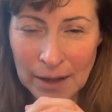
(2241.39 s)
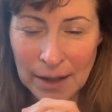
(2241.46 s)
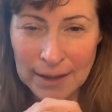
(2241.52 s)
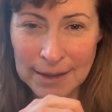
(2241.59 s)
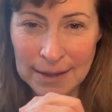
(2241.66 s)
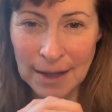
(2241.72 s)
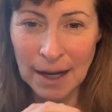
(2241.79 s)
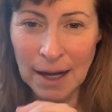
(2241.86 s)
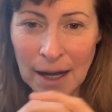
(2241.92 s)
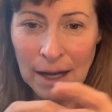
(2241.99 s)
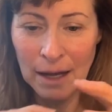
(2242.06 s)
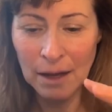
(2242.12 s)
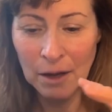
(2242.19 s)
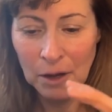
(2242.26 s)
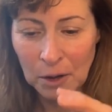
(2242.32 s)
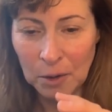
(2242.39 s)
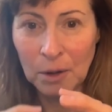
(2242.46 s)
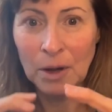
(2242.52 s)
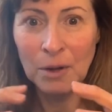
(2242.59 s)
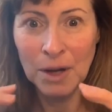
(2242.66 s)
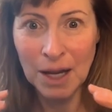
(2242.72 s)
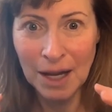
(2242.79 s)
They saw, oh,
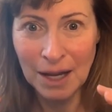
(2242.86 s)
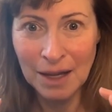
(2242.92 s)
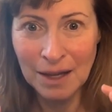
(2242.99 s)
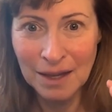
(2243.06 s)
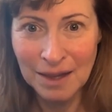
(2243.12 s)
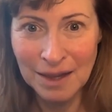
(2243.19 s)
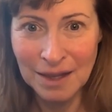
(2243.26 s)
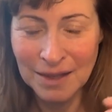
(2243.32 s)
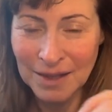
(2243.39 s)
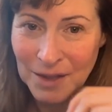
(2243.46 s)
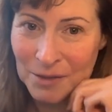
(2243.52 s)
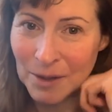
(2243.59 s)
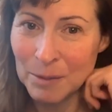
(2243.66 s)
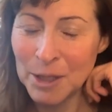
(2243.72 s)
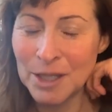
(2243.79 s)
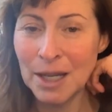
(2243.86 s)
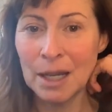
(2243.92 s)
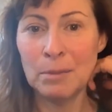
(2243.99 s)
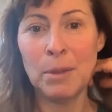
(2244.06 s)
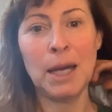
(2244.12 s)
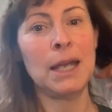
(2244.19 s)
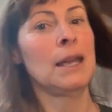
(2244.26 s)
okay, this is from a
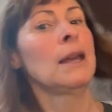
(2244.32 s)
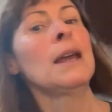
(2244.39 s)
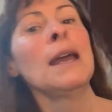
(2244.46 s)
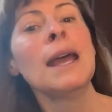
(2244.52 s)
tick bite.